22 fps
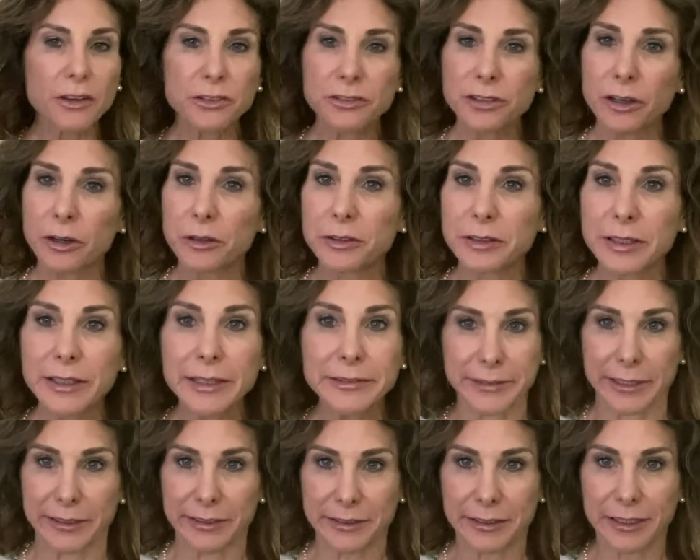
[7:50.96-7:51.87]
So
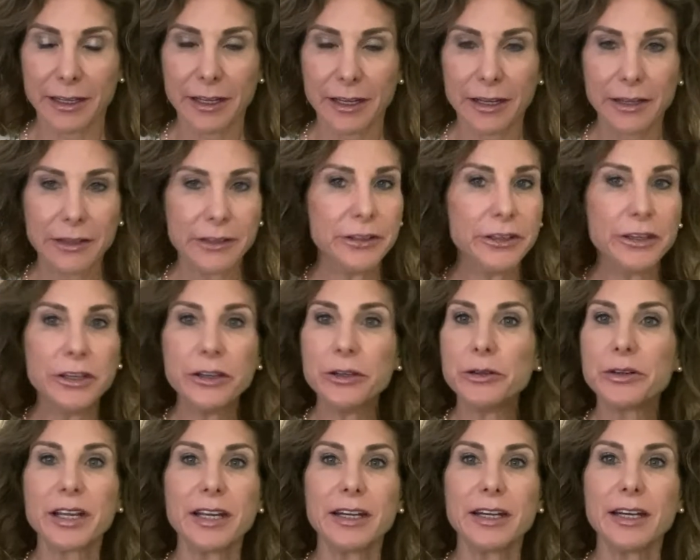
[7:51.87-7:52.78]
listen,
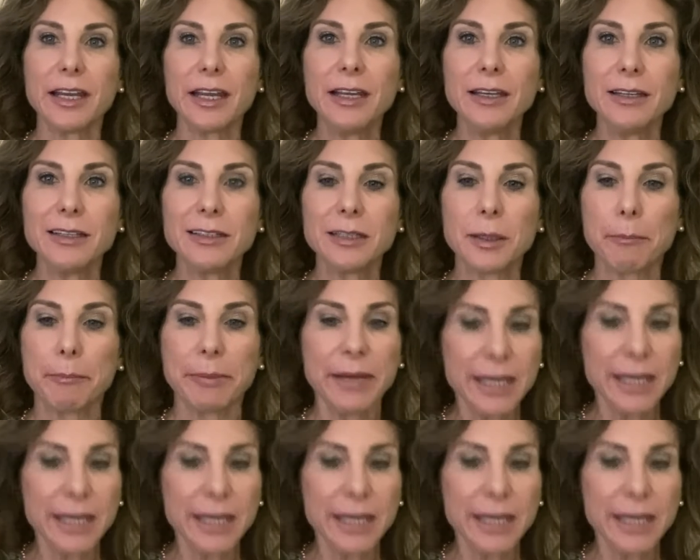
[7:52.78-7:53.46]
you can eat your